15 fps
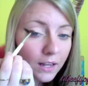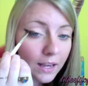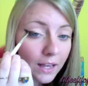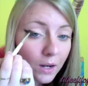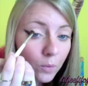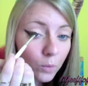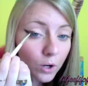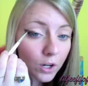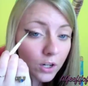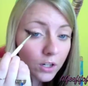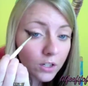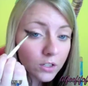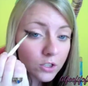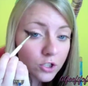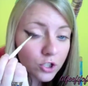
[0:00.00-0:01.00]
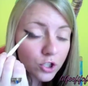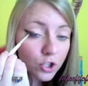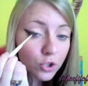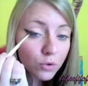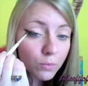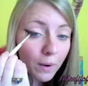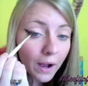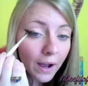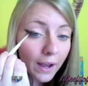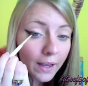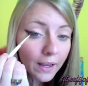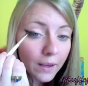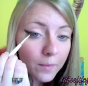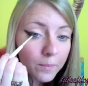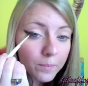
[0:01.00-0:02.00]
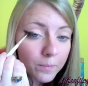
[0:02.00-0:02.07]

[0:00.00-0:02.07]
inward to my